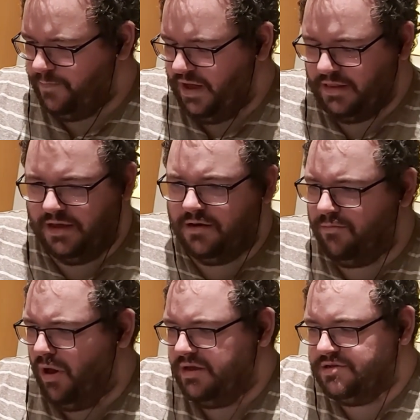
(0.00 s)
Man, the
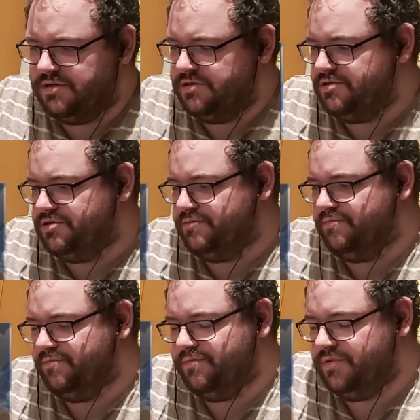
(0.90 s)
animation is just
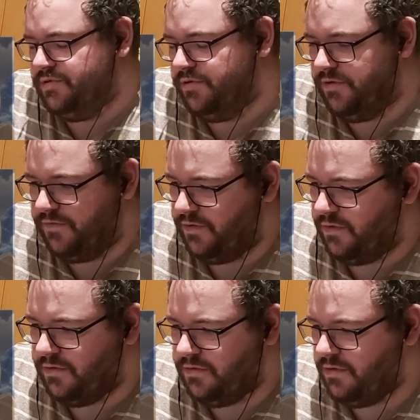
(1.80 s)
beautiful.